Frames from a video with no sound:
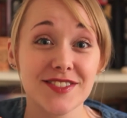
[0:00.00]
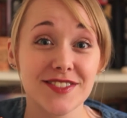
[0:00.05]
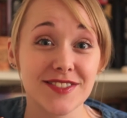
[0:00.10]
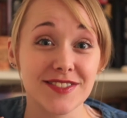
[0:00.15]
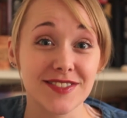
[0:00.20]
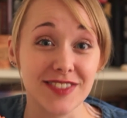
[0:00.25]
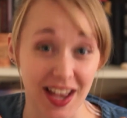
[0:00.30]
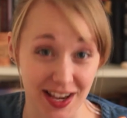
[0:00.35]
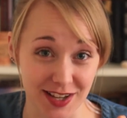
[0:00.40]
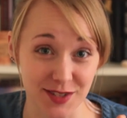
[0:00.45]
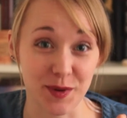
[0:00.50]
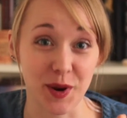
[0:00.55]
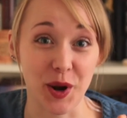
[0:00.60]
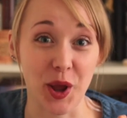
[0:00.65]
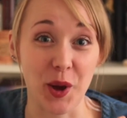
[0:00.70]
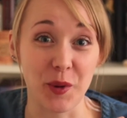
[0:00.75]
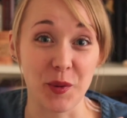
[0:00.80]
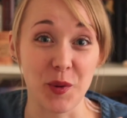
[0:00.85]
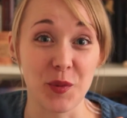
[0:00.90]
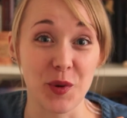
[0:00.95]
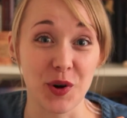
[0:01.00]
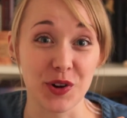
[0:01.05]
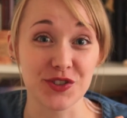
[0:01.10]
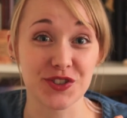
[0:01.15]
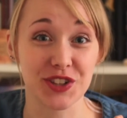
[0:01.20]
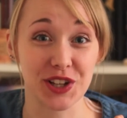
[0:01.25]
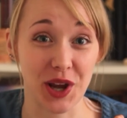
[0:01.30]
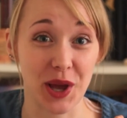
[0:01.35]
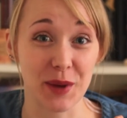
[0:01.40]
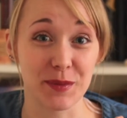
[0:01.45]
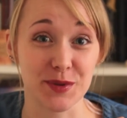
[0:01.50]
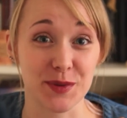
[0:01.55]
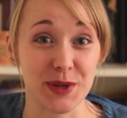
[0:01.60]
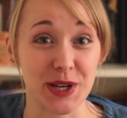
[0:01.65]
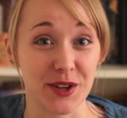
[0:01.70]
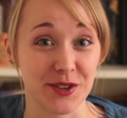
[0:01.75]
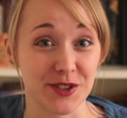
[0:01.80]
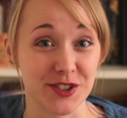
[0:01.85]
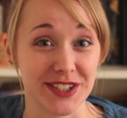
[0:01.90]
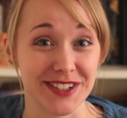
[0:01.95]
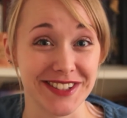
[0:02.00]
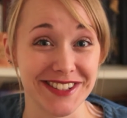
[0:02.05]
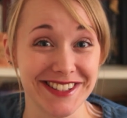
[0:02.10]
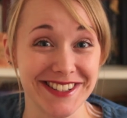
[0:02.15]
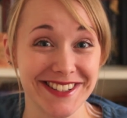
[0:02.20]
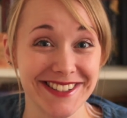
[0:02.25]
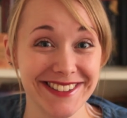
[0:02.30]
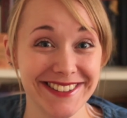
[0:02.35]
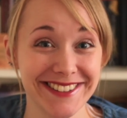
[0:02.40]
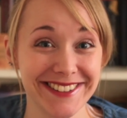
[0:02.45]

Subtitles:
That is when I will watch The Light Between Oceans.